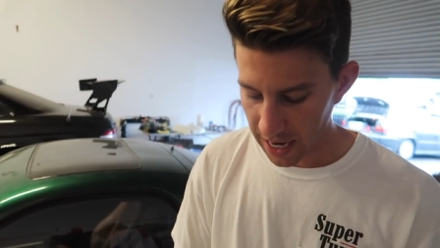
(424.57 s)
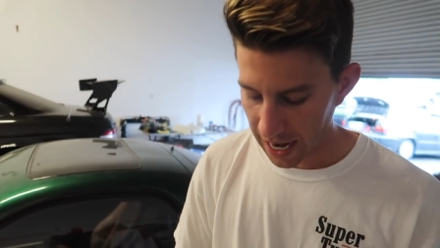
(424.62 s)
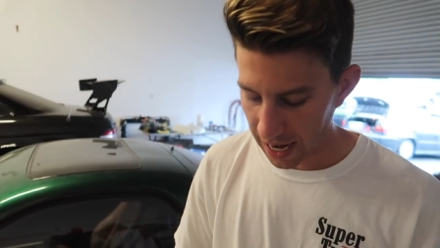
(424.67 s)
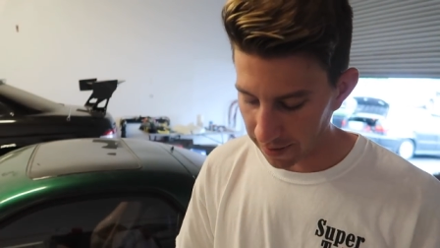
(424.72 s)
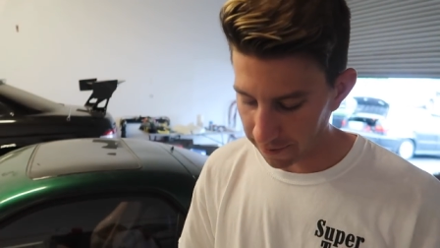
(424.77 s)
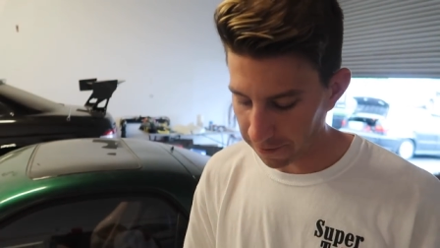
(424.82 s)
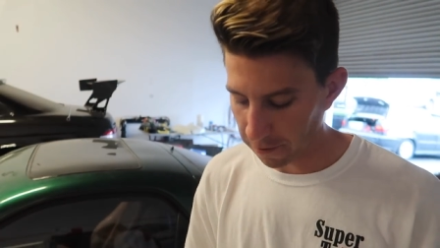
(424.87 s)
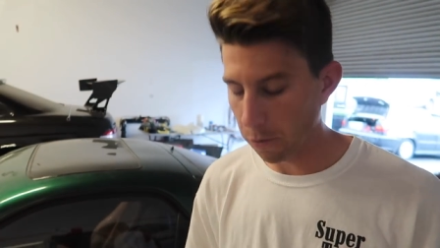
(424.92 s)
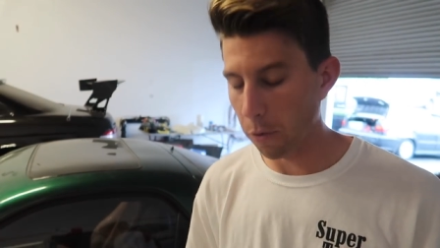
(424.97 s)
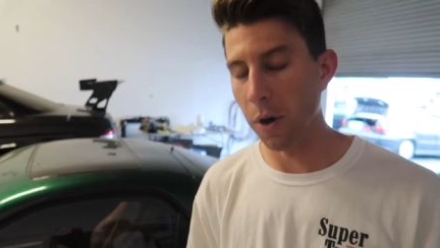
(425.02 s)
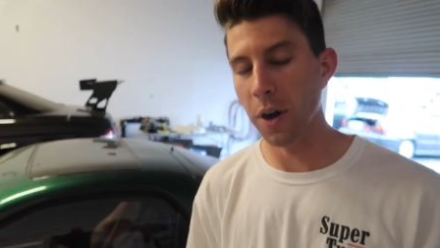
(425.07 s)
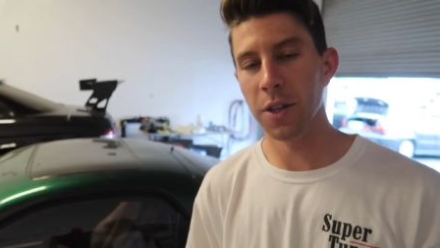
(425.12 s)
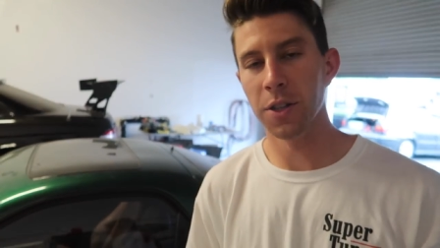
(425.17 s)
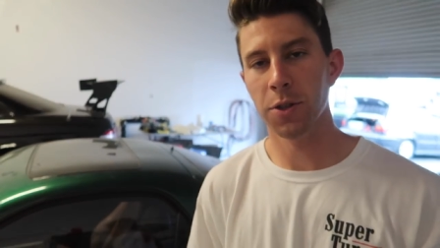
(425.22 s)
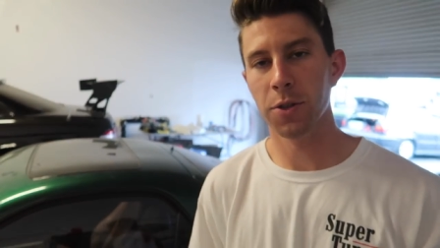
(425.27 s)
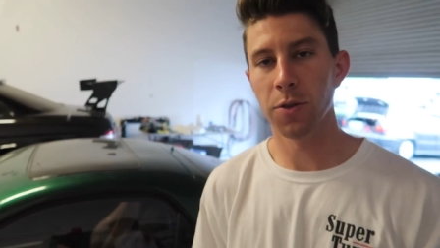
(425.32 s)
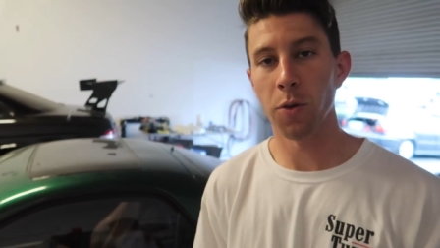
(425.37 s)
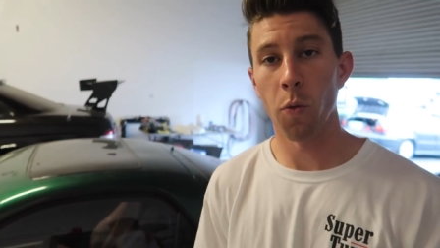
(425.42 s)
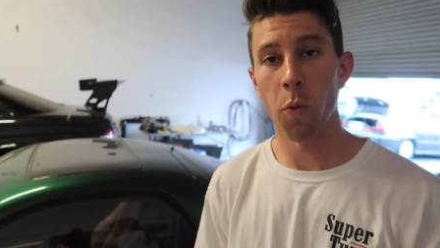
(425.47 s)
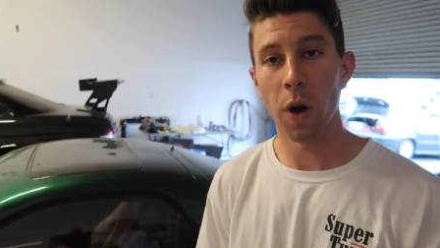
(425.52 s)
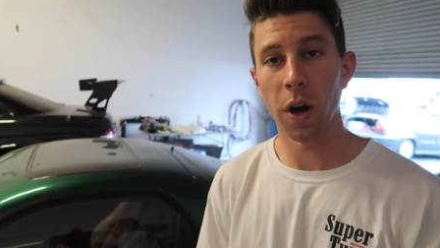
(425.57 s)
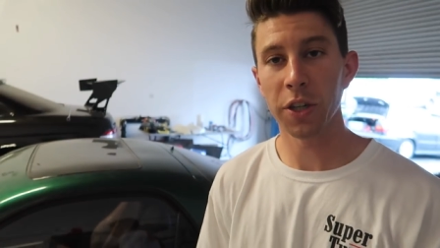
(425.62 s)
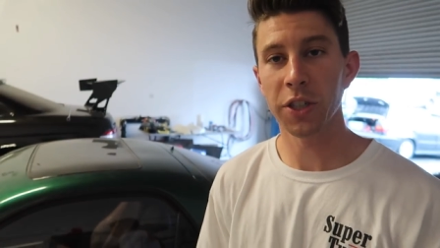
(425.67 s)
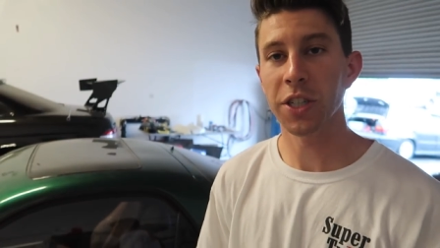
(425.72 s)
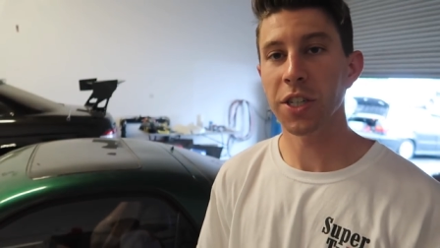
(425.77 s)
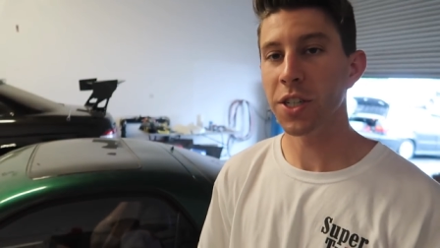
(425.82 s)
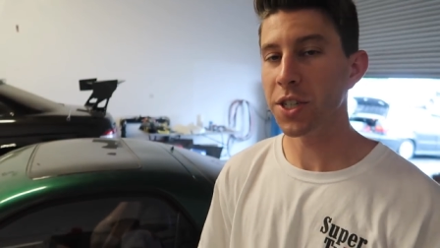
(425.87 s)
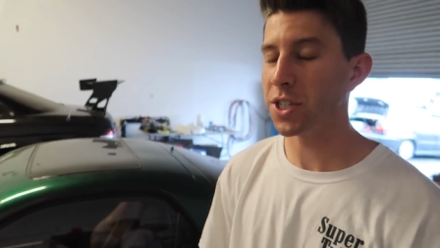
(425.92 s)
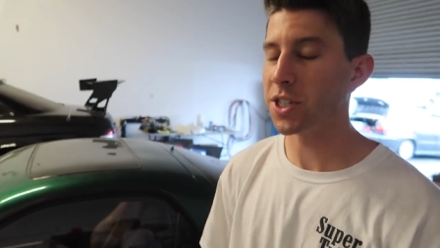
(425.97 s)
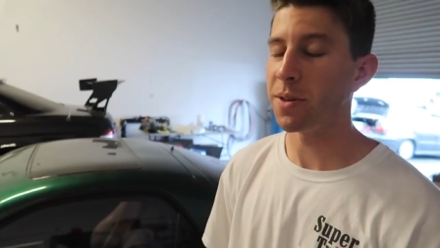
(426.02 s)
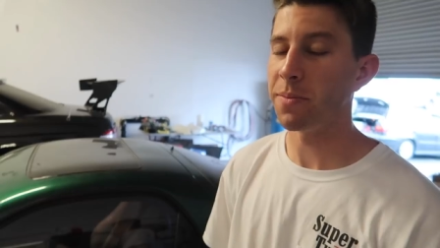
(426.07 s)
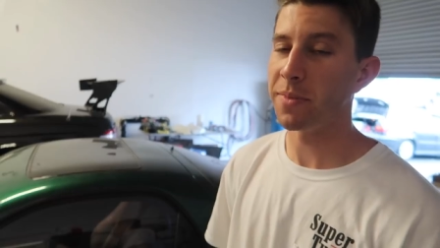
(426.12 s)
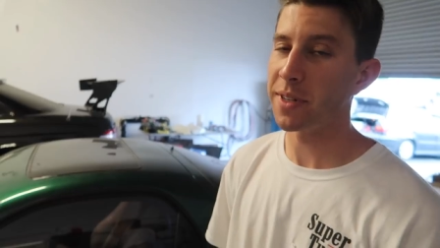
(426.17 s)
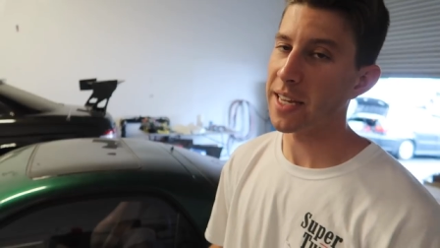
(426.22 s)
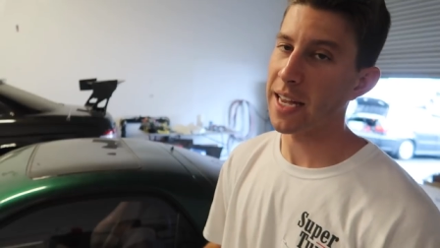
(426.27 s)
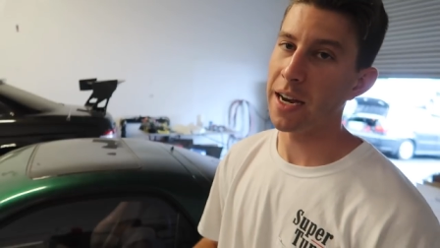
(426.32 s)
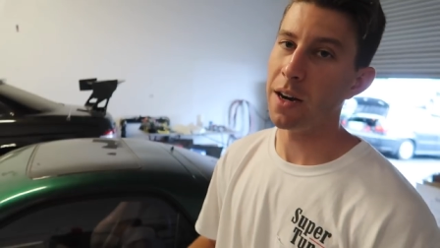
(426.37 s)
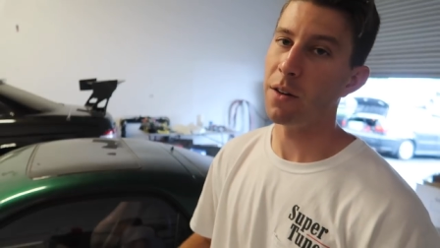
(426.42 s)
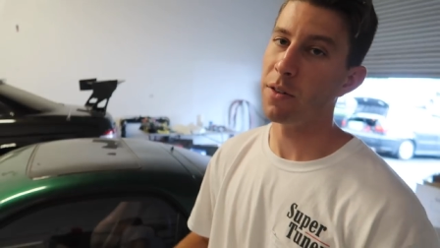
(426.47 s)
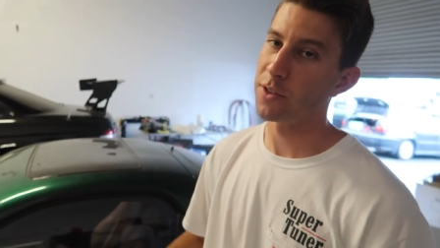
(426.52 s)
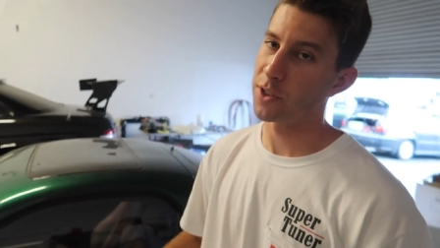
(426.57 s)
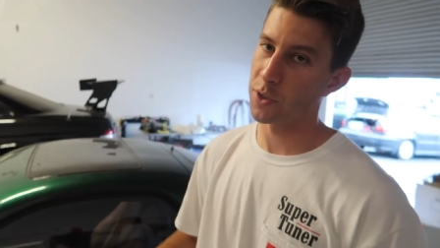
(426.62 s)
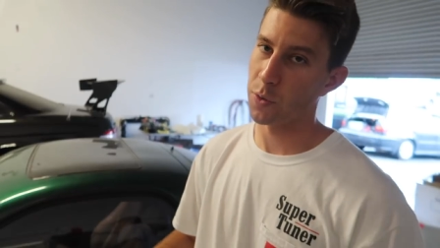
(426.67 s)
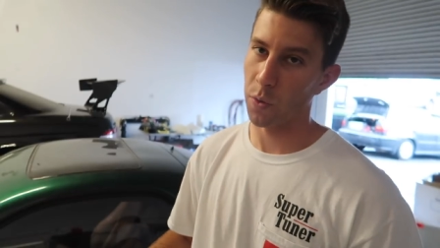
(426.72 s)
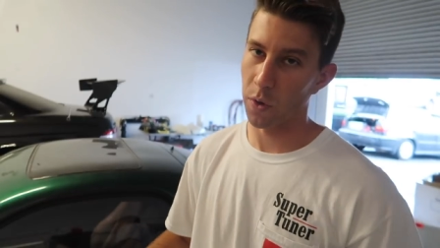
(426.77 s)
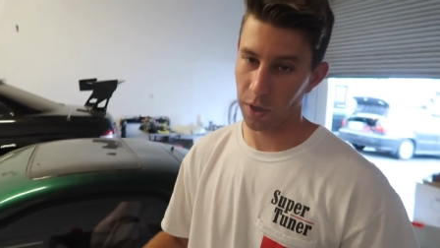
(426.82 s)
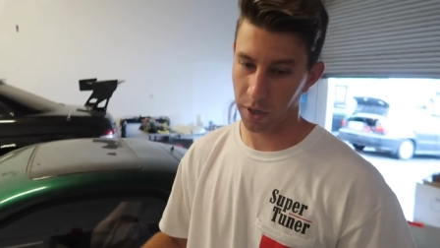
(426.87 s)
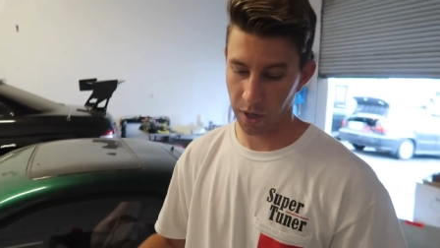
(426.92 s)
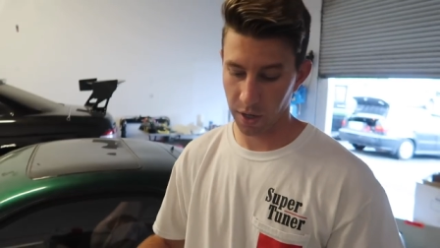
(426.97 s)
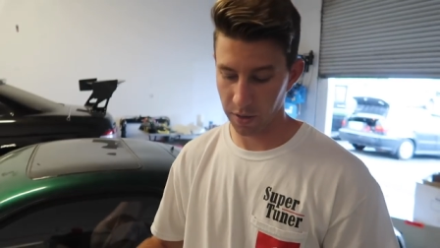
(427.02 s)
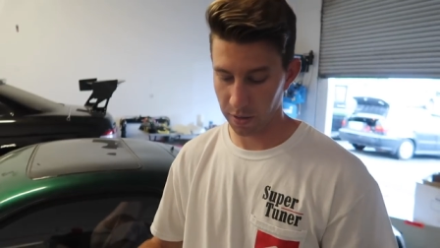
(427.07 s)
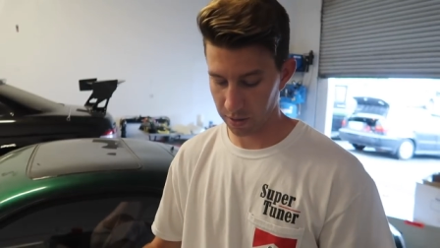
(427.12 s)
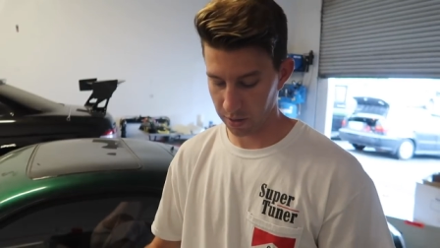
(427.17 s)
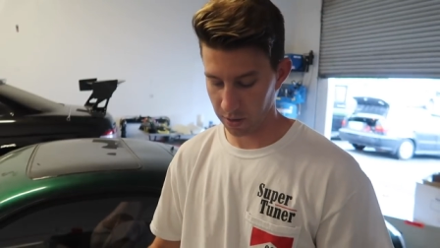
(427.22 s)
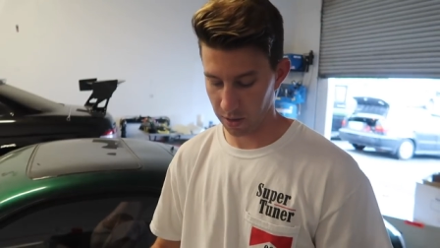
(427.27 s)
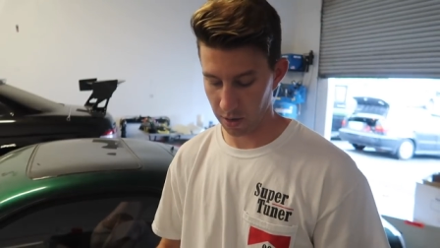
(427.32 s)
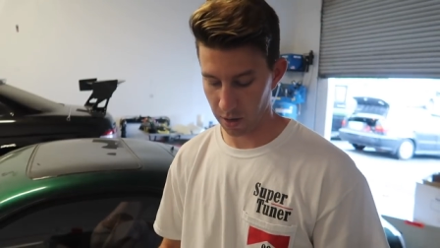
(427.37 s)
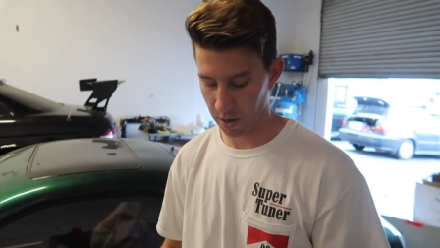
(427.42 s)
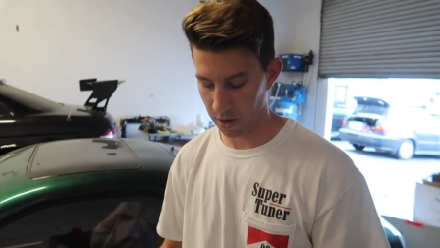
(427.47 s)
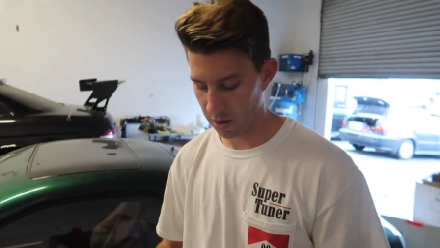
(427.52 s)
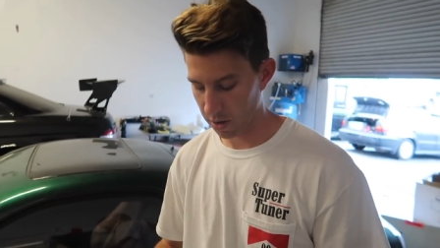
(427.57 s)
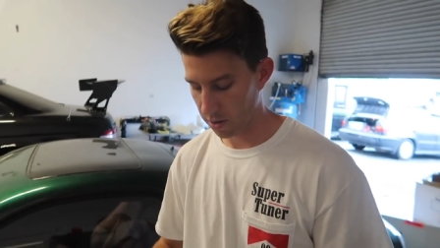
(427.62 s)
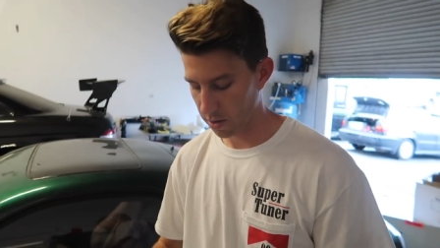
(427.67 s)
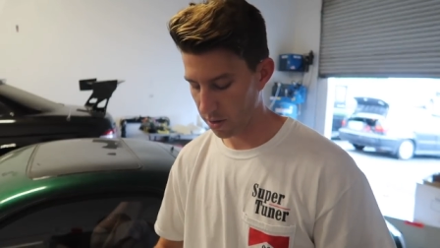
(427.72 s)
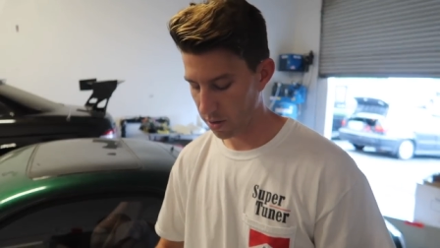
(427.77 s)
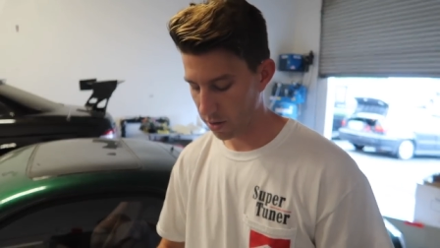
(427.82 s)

and for once, watching somebody else work on their car.